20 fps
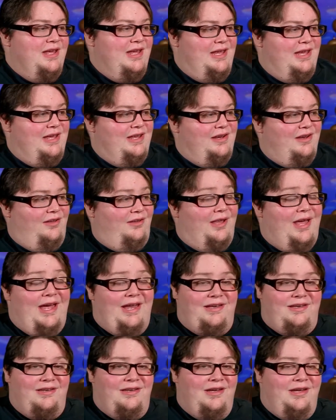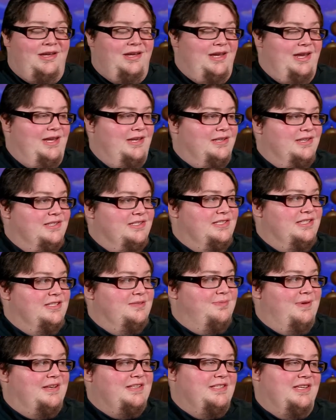In Aladdin, he does
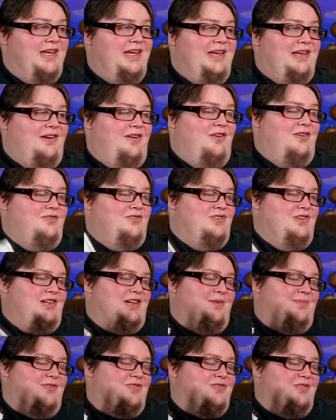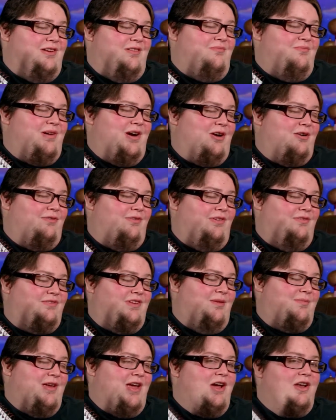this by saying, "Oh, genie, I bet you're not even powerful enough
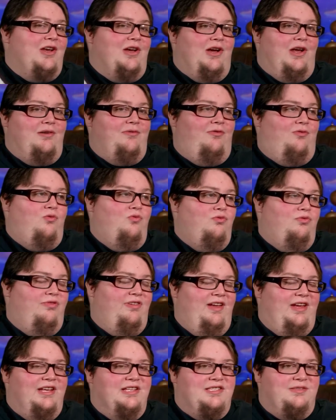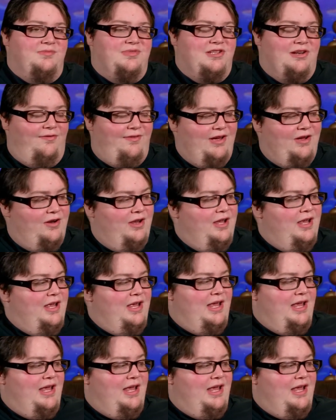to get me out of here," and he gets himself out.